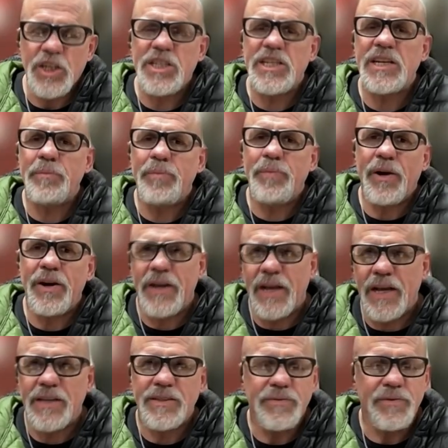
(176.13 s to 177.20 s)
conditioning part,
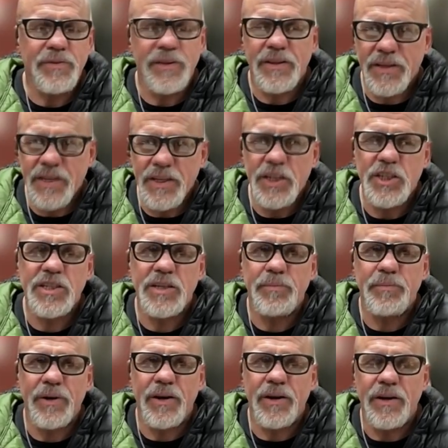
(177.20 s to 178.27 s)
yes. For the
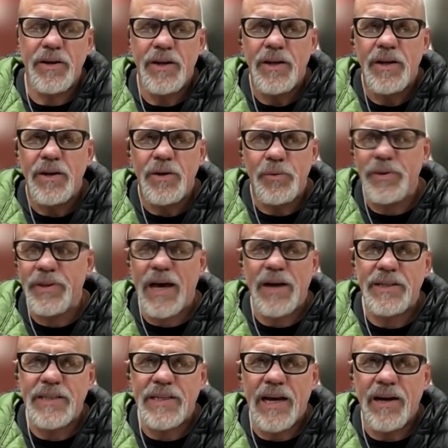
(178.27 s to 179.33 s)
conditioning part,
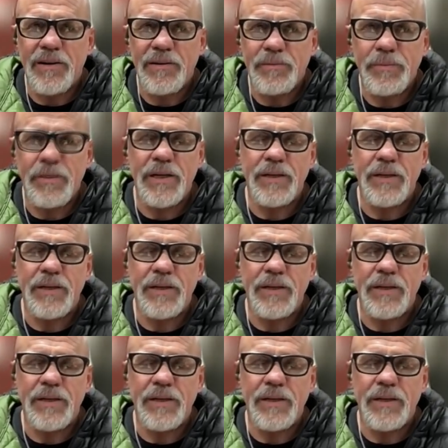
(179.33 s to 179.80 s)
without a doubt.